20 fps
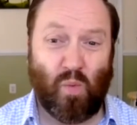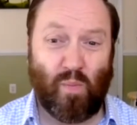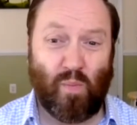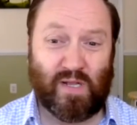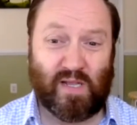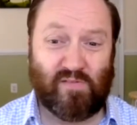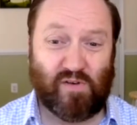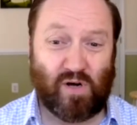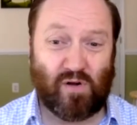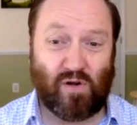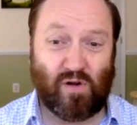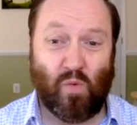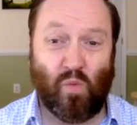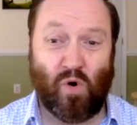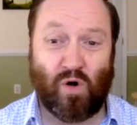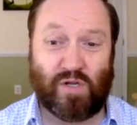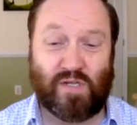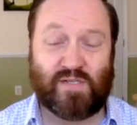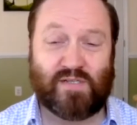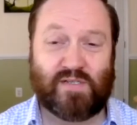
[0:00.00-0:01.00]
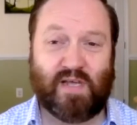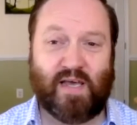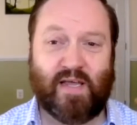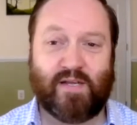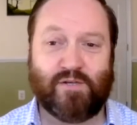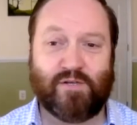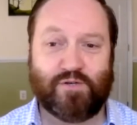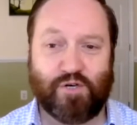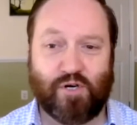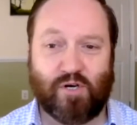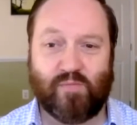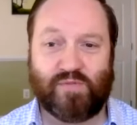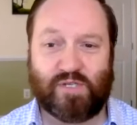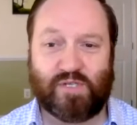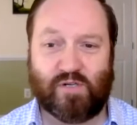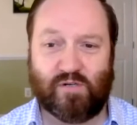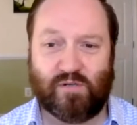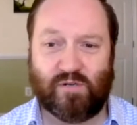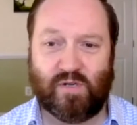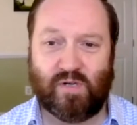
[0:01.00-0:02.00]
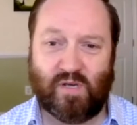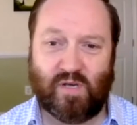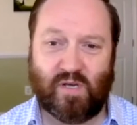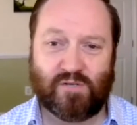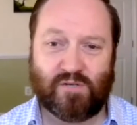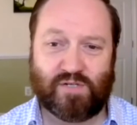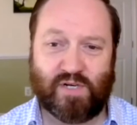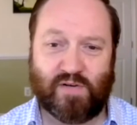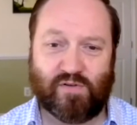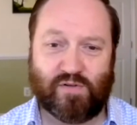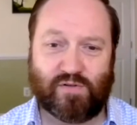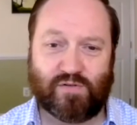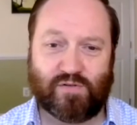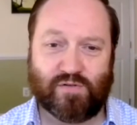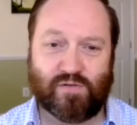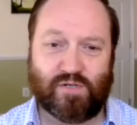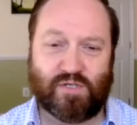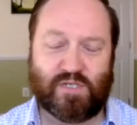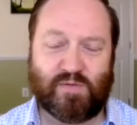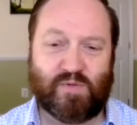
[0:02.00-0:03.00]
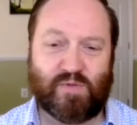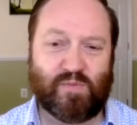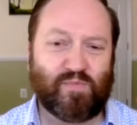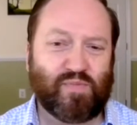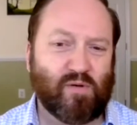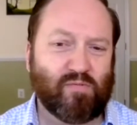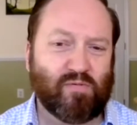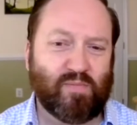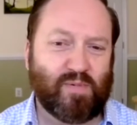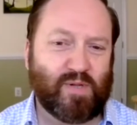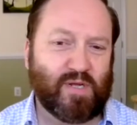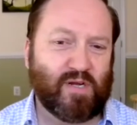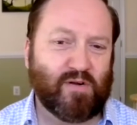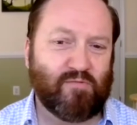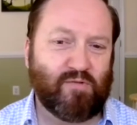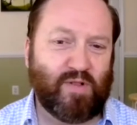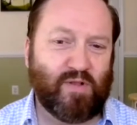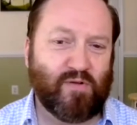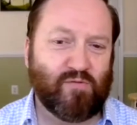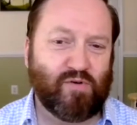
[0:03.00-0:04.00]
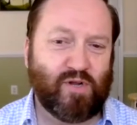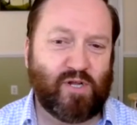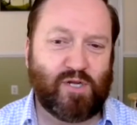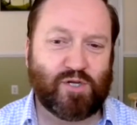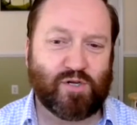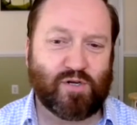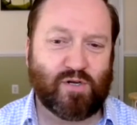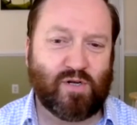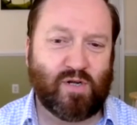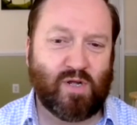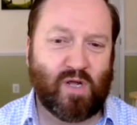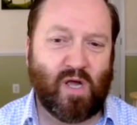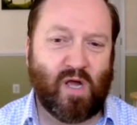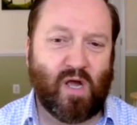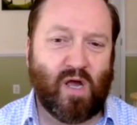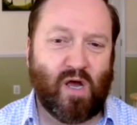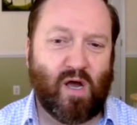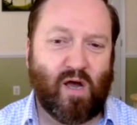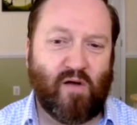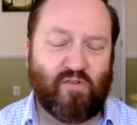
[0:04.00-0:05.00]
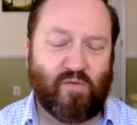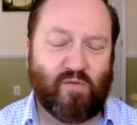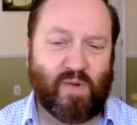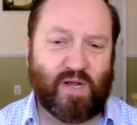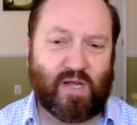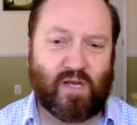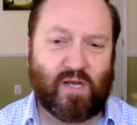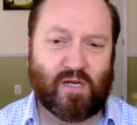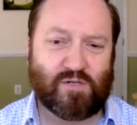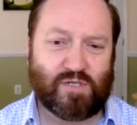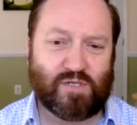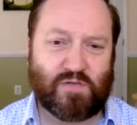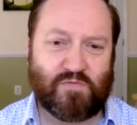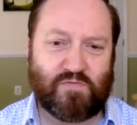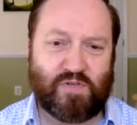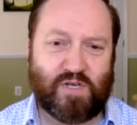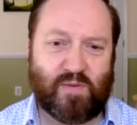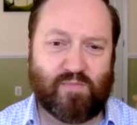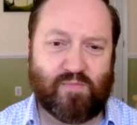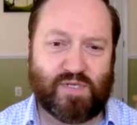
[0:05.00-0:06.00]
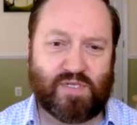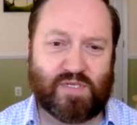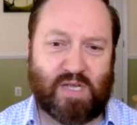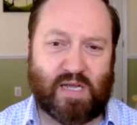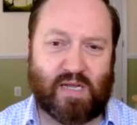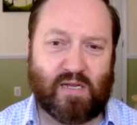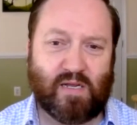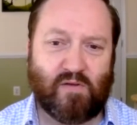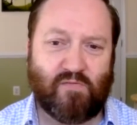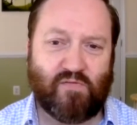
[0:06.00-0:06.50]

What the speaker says: believe it or not, 1 in 10 jobs in travel and tourism, and probably are in the region for many countries of 10%